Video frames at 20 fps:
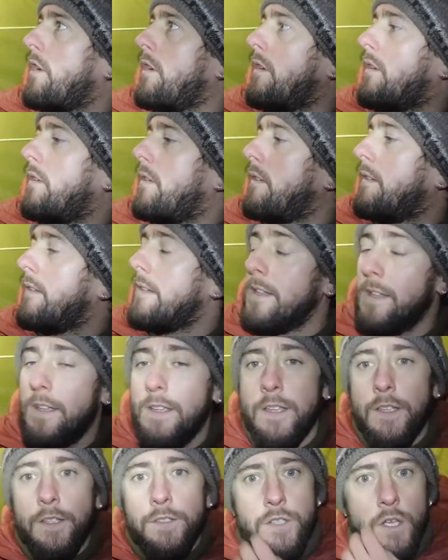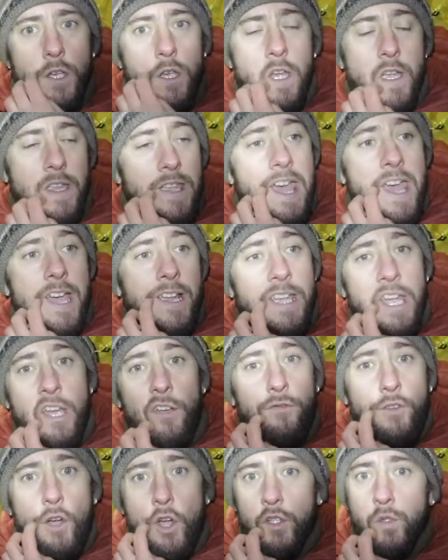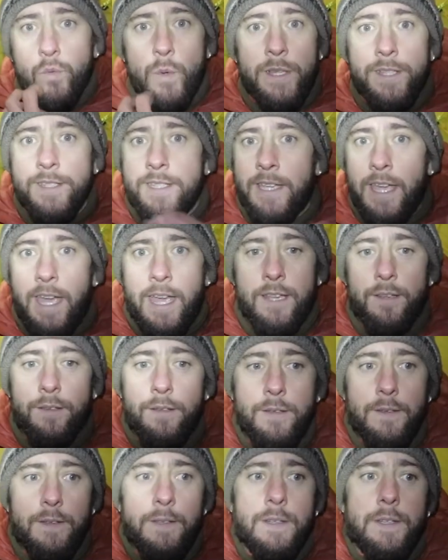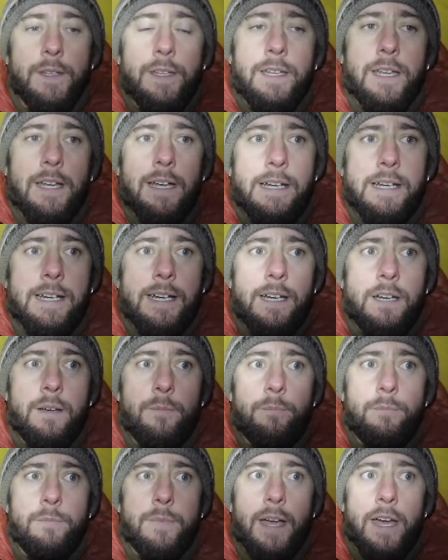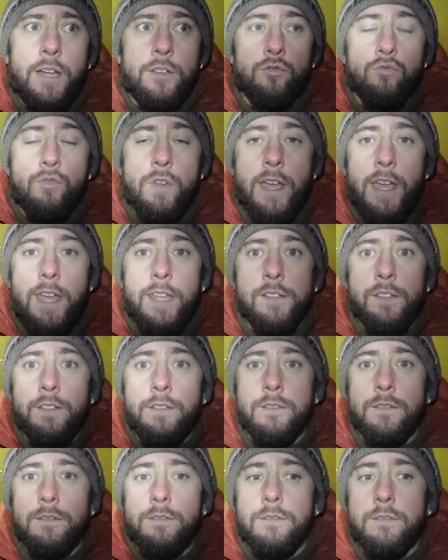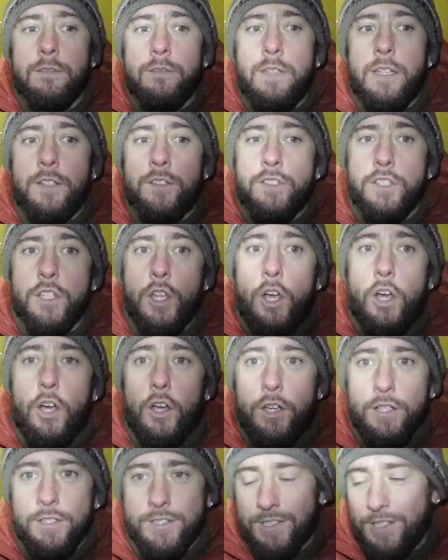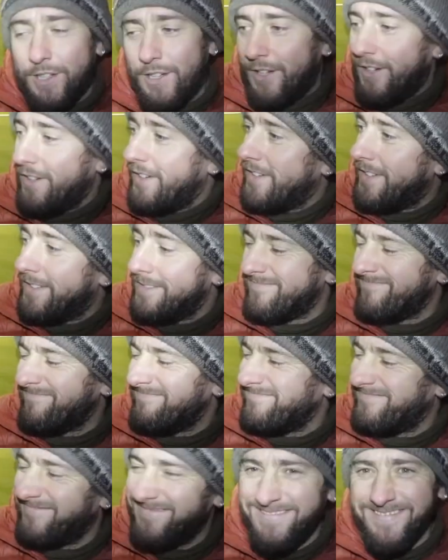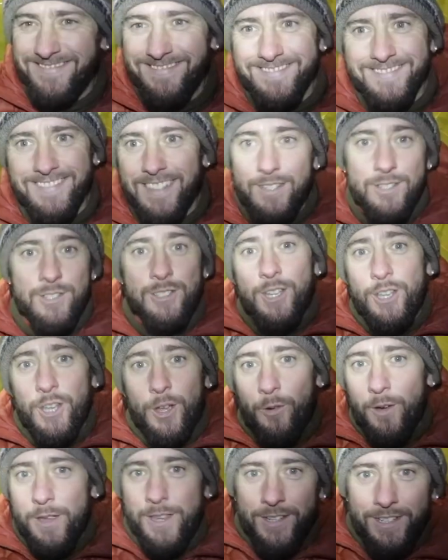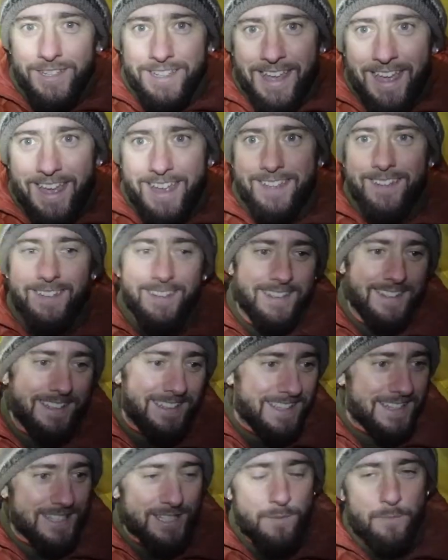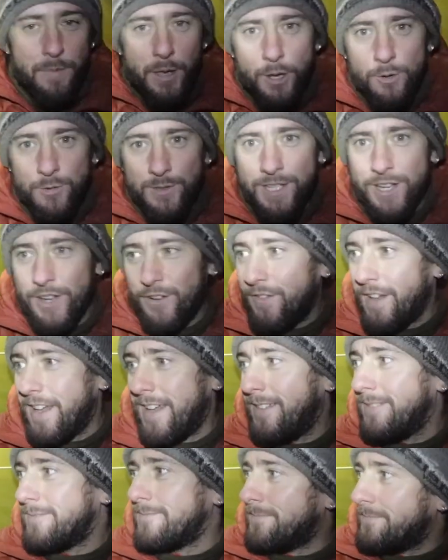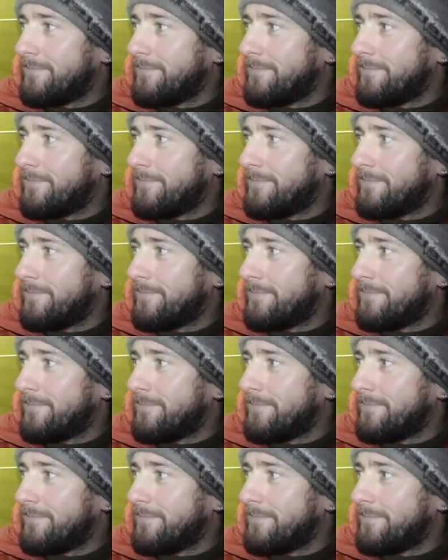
go. So yeah, gale force winds again, um, and rain and snow. So just don't know what you're gonna get. That's the beauty of it.